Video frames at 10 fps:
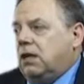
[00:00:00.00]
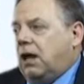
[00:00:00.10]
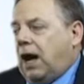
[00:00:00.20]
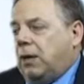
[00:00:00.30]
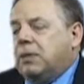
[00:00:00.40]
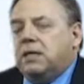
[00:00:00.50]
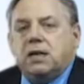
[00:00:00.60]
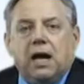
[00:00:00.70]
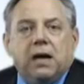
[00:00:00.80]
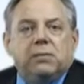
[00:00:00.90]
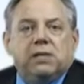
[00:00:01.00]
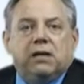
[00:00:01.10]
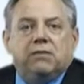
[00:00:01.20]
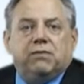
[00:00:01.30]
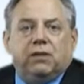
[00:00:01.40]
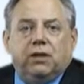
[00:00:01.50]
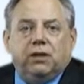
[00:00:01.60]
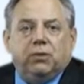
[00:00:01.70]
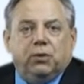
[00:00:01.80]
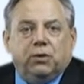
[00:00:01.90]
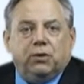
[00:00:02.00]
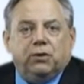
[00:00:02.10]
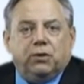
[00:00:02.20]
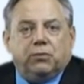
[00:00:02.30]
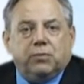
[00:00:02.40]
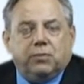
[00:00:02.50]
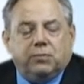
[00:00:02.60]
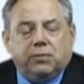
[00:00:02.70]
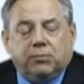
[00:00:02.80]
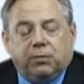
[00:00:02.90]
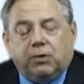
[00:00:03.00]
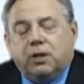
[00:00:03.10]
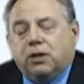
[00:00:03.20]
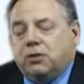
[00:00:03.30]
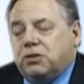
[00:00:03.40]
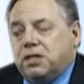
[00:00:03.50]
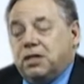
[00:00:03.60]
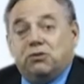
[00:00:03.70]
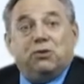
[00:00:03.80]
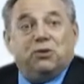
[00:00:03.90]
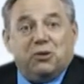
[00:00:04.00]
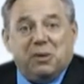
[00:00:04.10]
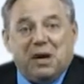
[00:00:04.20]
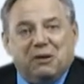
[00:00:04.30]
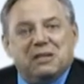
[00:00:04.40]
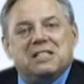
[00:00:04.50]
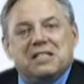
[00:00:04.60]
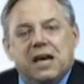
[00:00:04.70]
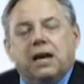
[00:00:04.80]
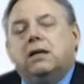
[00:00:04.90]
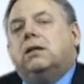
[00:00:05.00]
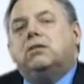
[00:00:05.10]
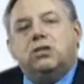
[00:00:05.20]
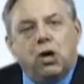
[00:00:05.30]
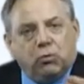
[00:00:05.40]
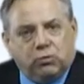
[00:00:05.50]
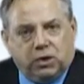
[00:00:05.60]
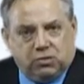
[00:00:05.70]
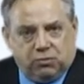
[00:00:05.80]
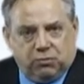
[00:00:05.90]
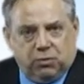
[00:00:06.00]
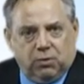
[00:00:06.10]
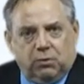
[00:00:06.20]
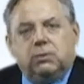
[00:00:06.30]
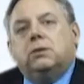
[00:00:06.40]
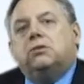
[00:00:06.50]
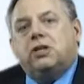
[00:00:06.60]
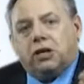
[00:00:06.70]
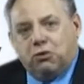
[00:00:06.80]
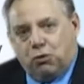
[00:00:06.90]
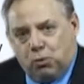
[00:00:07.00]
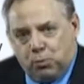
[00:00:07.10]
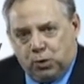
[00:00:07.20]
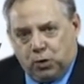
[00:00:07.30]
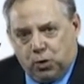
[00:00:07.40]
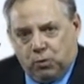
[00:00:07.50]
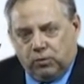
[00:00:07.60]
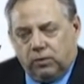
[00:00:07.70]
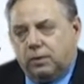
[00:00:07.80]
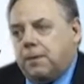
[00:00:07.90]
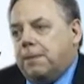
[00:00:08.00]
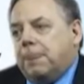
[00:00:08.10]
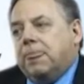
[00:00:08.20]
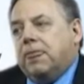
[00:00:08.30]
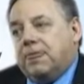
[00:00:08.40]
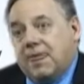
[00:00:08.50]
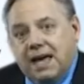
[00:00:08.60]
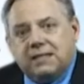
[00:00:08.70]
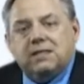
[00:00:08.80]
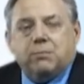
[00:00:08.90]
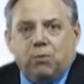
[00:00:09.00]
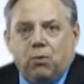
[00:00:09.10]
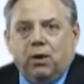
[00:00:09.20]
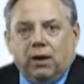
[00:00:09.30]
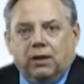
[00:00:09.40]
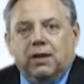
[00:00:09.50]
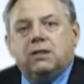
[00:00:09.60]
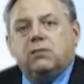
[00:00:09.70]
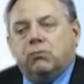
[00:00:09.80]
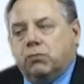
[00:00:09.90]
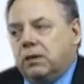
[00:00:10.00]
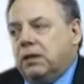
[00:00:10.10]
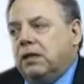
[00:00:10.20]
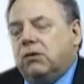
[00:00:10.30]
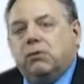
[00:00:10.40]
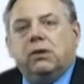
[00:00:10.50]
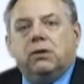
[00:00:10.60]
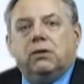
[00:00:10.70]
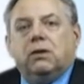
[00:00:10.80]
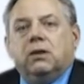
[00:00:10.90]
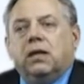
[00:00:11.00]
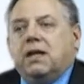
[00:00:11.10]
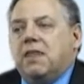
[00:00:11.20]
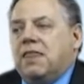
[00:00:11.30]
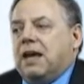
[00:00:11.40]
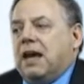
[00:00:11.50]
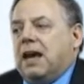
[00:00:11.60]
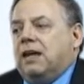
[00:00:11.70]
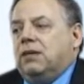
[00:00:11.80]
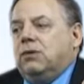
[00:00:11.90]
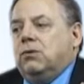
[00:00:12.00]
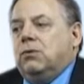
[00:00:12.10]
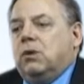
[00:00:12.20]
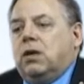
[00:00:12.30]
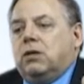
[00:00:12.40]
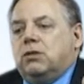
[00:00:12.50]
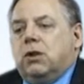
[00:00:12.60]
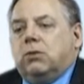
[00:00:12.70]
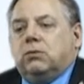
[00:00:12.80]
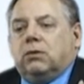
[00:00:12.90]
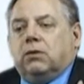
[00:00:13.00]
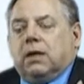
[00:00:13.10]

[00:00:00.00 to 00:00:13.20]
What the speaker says: How many times have you heard or remember your teacher or your parents say, don't rush through, check your homework over? That's important. It's really critical that you don't